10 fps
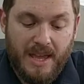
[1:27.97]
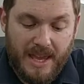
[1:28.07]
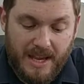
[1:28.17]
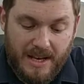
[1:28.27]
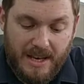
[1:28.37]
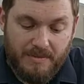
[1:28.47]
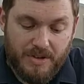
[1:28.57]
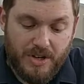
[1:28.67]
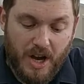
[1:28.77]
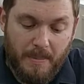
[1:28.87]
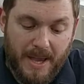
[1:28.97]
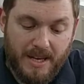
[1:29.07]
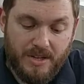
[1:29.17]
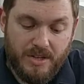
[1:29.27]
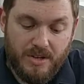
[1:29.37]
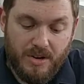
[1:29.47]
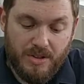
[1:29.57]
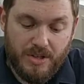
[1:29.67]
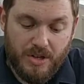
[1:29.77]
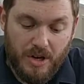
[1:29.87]
it can leave a sharp edge on
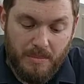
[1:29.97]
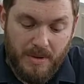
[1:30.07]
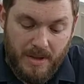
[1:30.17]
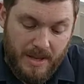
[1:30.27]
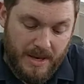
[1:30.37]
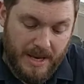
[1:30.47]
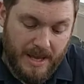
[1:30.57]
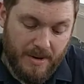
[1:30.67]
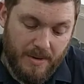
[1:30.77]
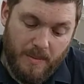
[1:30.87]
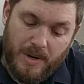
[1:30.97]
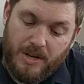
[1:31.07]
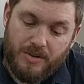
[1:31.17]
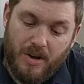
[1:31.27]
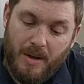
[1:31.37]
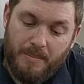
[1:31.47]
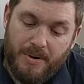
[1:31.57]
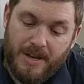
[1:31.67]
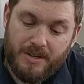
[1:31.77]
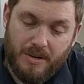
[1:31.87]
the top. Now, when you try and
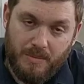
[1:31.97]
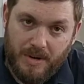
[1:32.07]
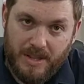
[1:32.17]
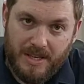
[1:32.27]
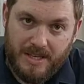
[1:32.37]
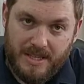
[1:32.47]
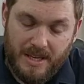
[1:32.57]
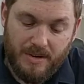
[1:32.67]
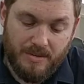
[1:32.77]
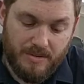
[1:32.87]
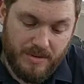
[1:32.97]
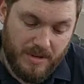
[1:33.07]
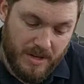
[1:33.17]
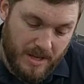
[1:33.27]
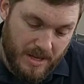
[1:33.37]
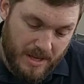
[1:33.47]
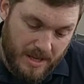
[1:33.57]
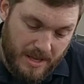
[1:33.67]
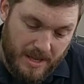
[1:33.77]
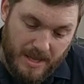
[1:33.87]
press on one of these seals,
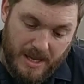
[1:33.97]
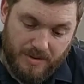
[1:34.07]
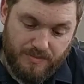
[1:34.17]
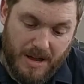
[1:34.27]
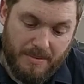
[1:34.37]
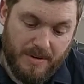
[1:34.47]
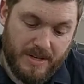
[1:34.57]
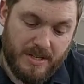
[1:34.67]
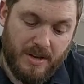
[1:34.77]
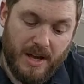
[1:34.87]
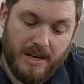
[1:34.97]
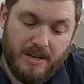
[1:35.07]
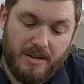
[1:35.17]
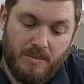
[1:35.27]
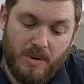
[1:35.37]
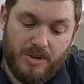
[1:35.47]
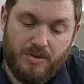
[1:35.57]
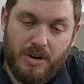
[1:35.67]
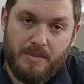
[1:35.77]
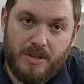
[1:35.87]
it's rubber inside, which
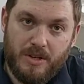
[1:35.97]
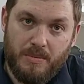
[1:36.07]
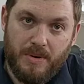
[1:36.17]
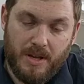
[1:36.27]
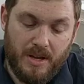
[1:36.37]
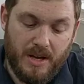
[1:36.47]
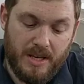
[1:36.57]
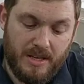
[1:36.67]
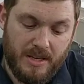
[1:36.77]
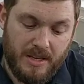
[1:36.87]
grips the top of the guide.